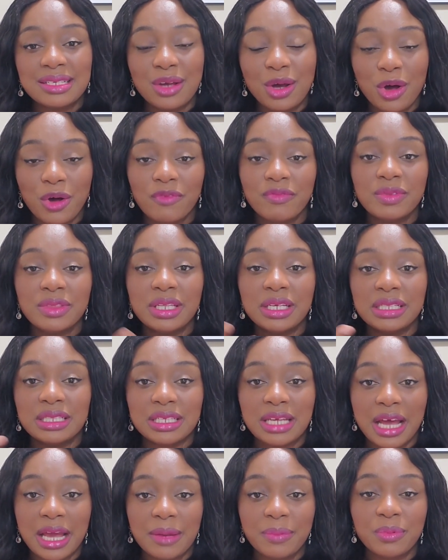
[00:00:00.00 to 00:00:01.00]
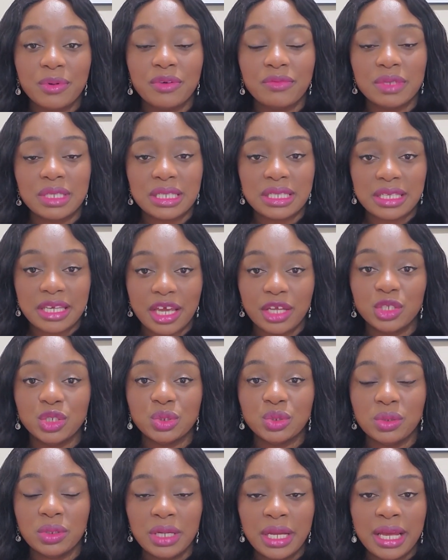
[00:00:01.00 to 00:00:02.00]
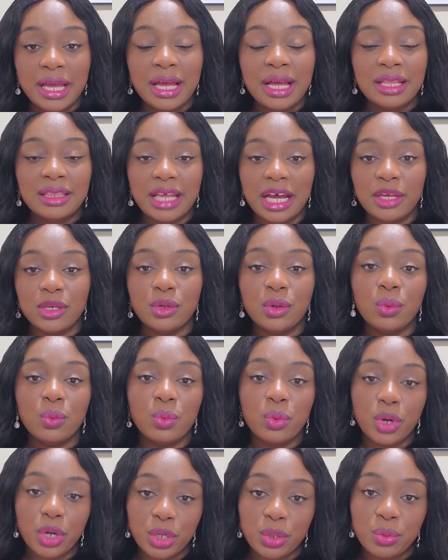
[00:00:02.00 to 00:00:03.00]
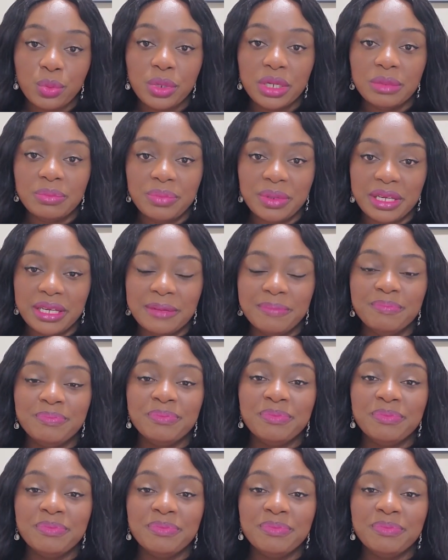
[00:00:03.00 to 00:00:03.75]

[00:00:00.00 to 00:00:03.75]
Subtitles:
of the type of schedule that your work would be,